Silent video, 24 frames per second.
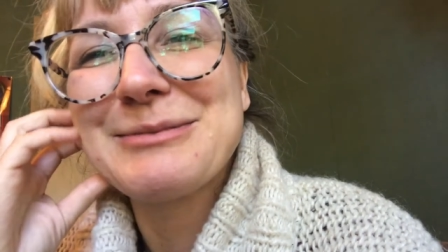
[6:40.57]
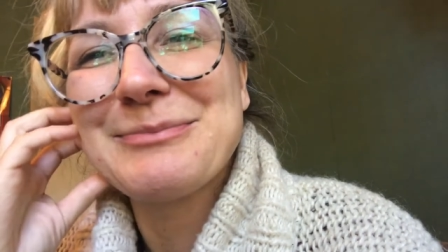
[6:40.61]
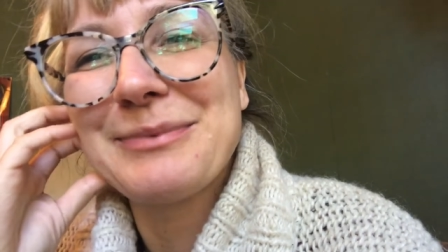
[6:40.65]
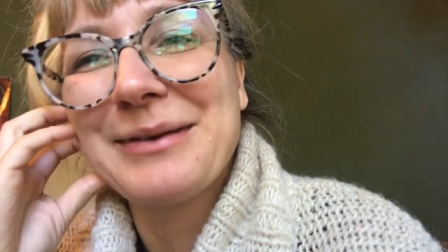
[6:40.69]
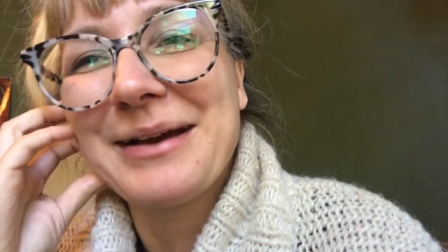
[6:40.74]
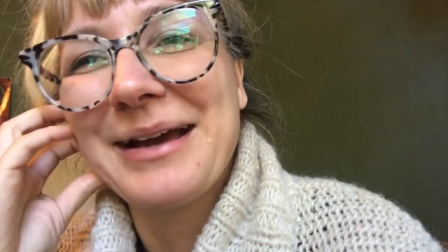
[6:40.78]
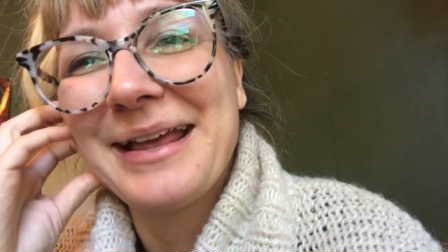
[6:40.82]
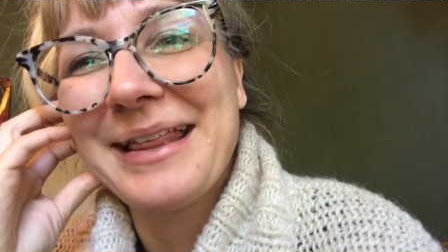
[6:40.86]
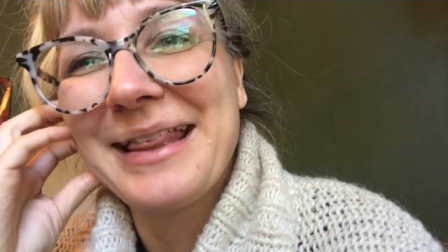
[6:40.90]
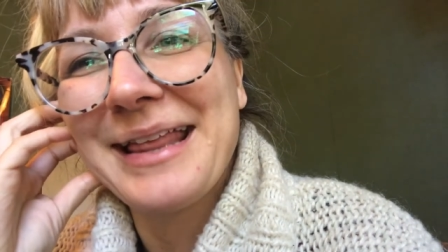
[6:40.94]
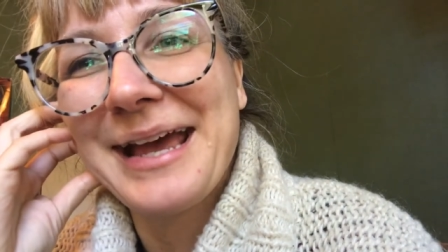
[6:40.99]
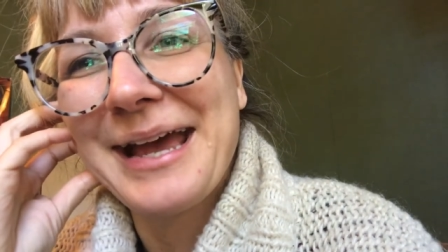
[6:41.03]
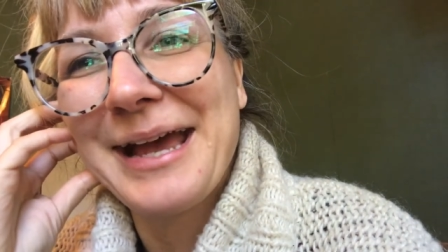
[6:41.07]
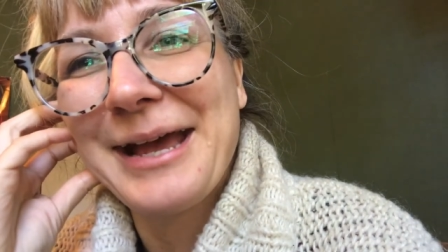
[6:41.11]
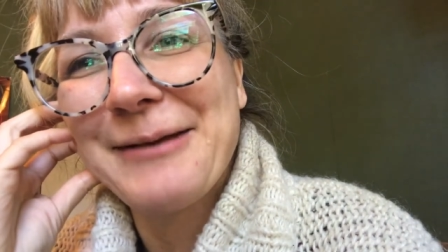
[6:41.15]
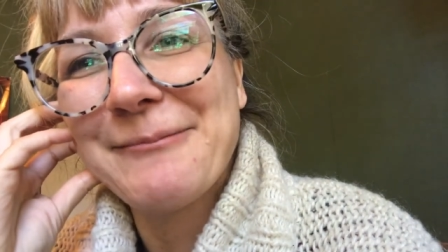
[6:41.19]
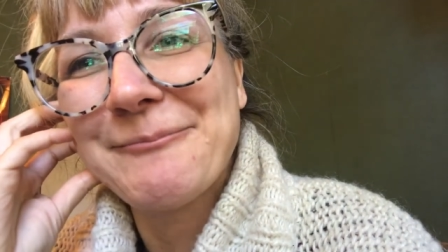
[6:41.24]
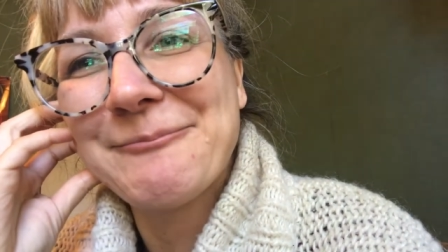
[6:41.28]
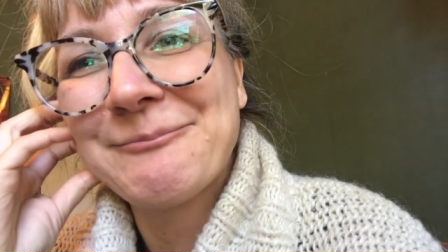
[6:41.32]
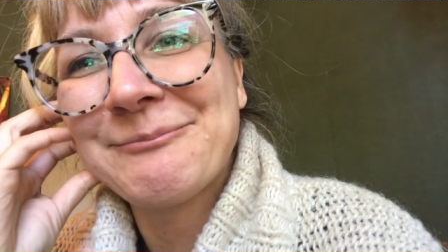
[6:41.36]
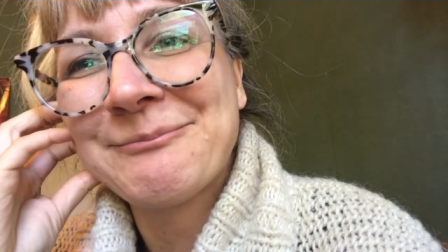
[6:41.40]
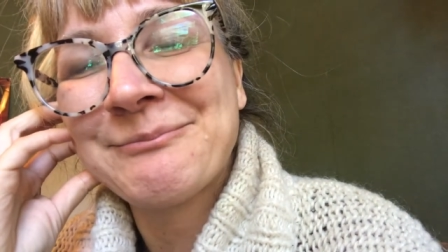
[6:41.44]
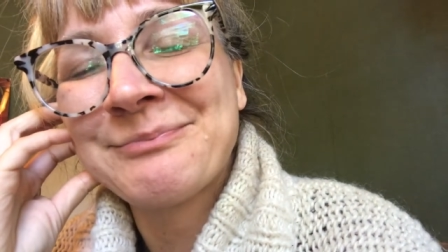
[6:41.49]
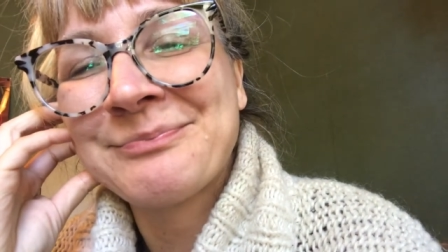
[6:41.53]
by that.
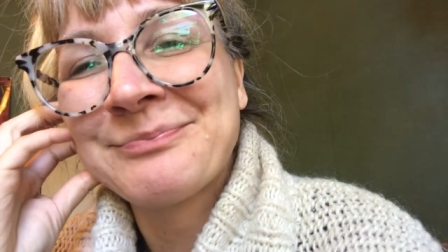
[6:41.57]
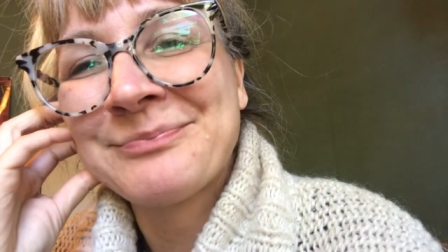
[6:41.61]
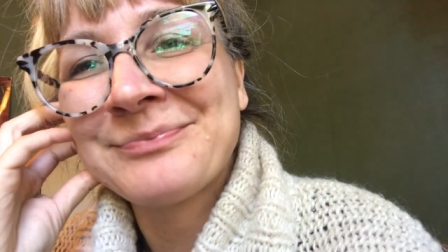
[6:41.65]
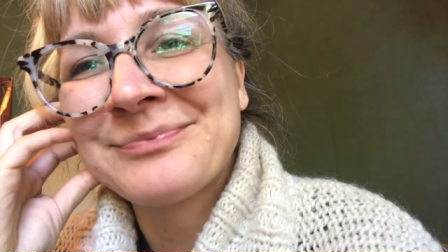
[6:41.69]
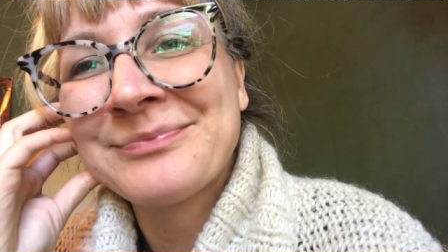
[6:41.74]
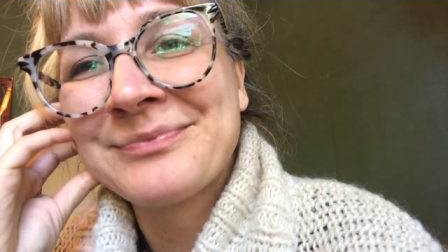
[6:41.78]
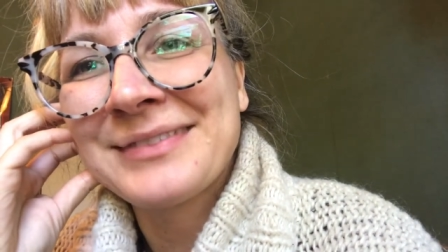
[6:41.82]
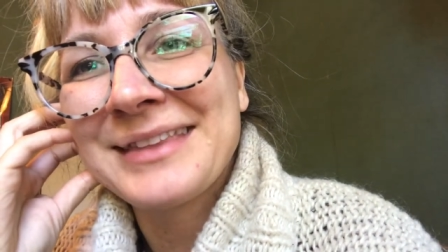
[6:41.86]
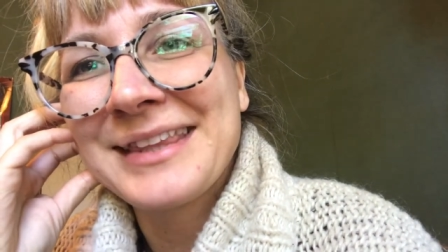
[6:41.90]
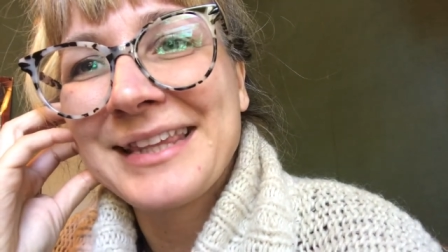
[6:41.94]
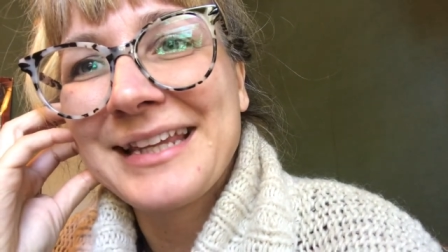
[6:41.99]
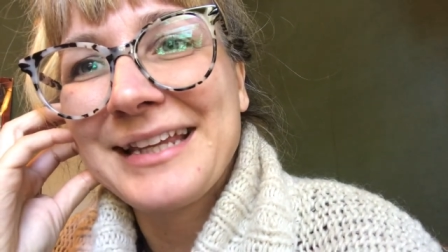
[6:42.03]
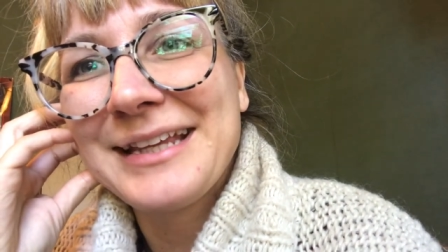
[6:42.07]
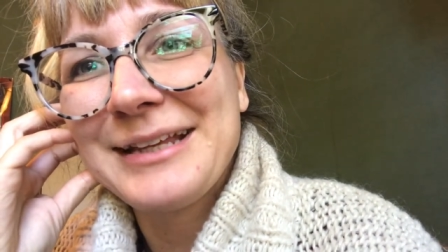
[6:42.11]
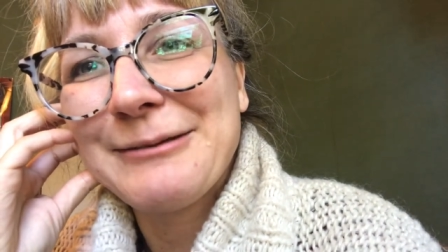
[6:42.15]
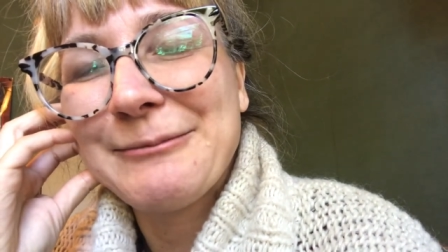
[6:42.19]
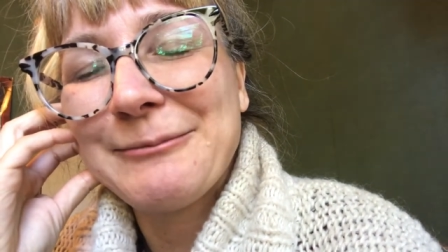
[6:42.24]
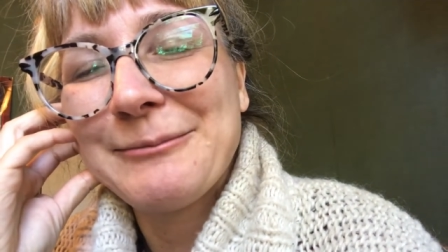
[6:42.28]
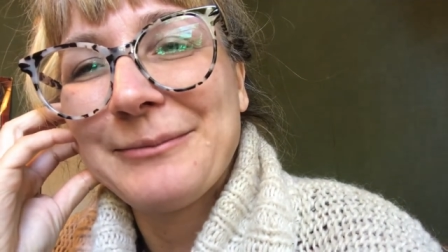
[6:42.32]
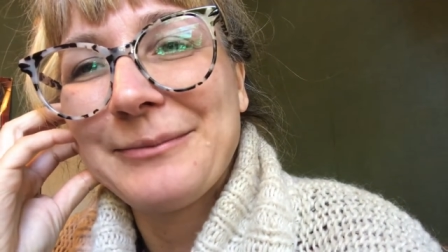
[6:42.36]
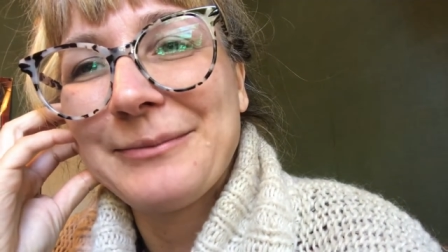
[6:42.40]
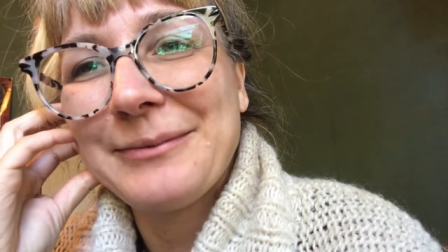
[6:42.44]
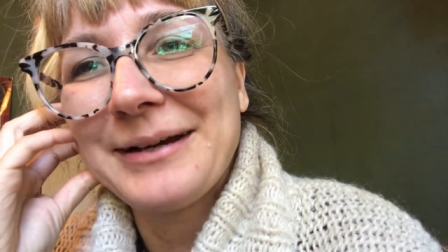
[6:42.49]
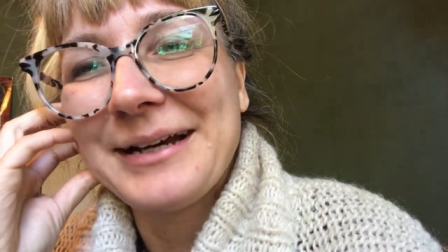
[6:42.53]

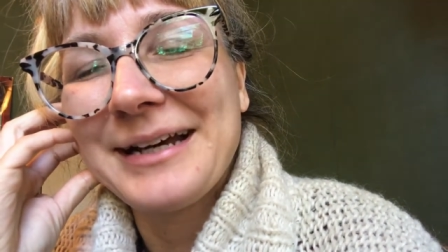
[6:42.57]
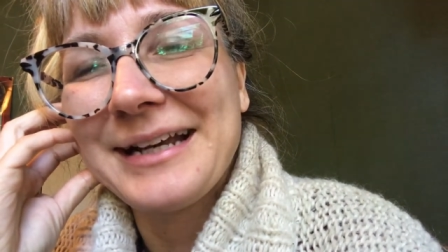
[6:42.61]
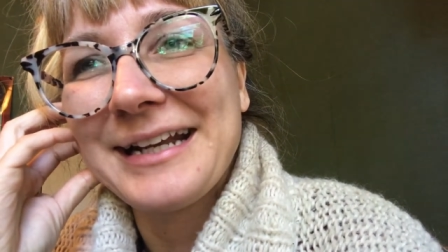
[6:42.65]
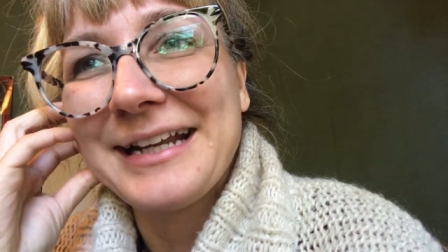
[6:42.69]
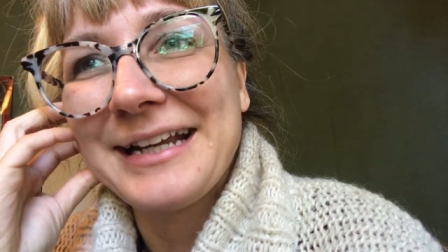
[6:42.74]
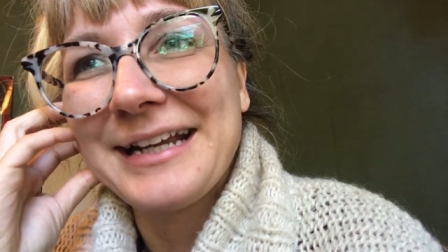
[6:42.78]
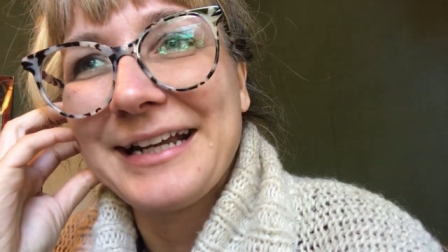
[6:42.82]
But